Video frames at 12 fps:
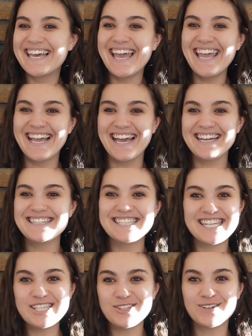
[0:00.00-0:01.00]
Hey guys,
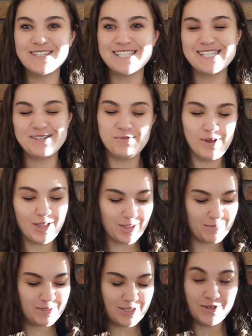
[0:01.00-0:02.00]
it's Chrissy.
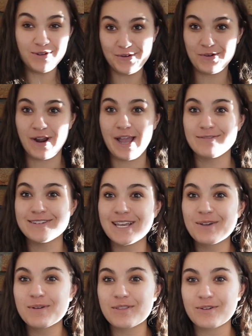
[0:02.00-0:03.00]
Welcome to
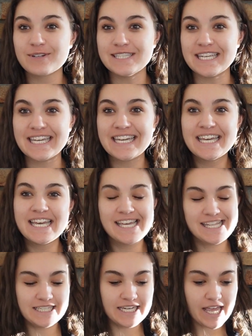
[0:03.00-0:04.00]
Crafting with Chrissy.
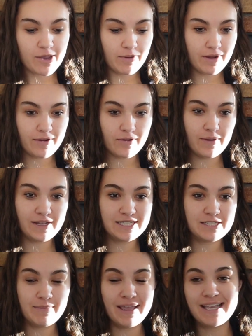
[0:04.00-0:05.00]
Today we are going
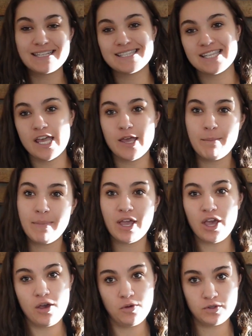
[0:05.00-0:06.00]
to make some
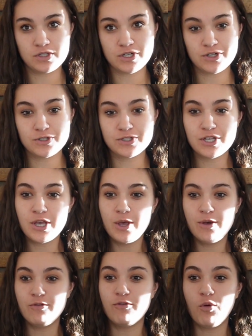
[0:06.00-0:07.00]
coasters
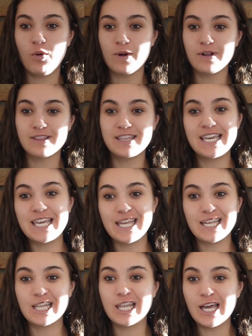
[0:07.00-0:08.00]
for the
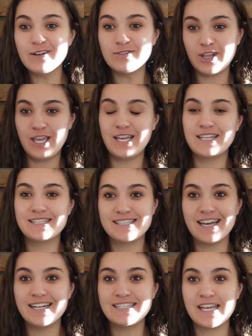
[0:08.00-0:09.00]
lovely
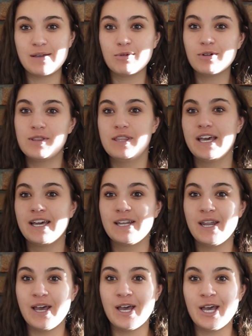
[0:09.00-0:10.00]
side table that
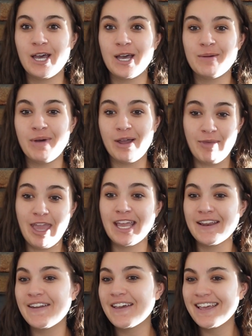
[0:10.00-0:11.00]
I
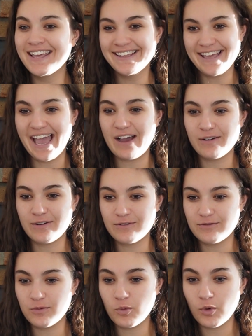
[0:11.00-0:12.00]
made out
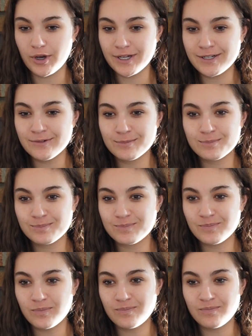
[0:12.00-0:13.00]
of wood,
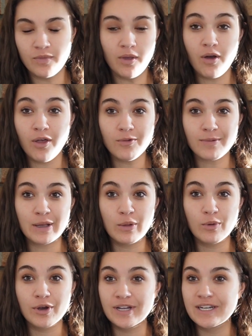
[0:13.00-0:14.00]
all real
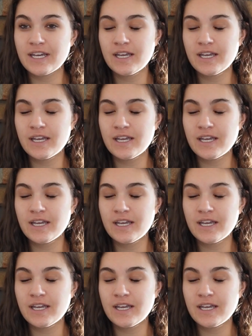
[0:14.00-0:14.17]
wood.